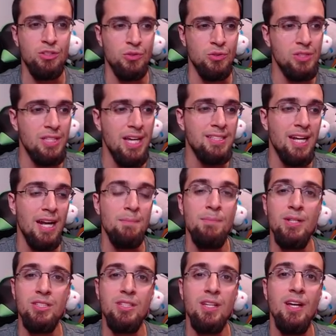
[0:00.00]
so there's days that I
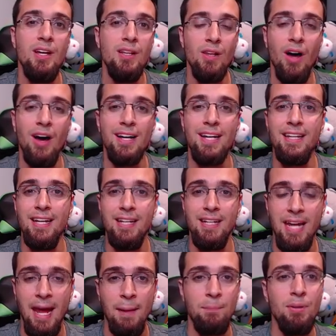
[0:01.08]
missed logging in
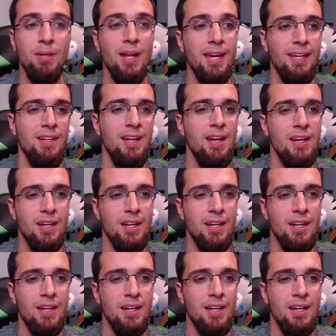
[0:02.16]
and playing,